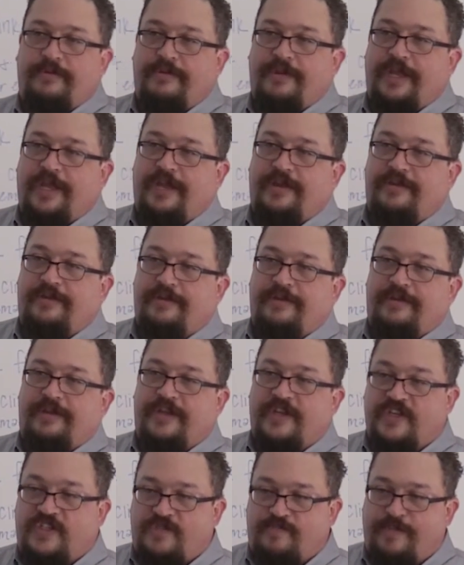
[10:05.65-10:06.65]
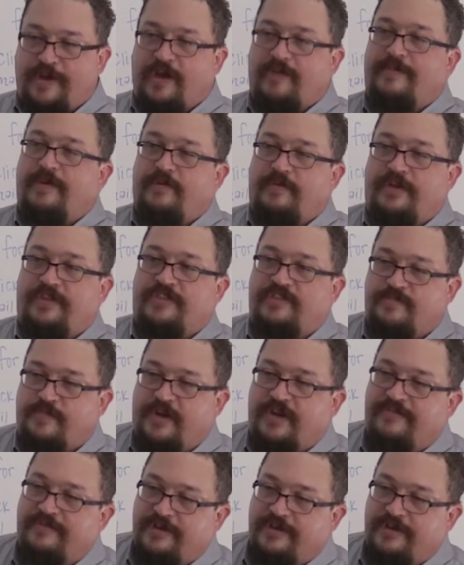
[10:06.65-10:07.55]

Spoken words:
and experiment with as part of